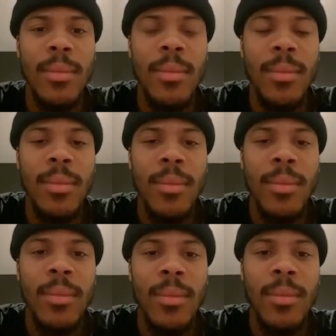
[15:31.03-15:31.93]

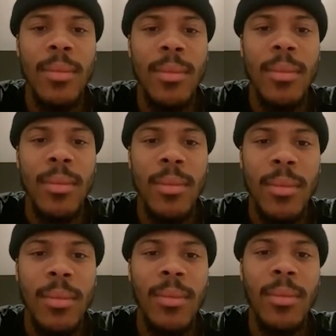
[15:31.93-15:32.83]

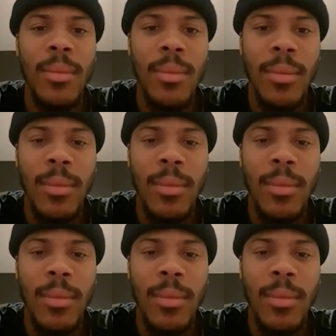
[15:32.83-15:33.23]
The person shown says nothing.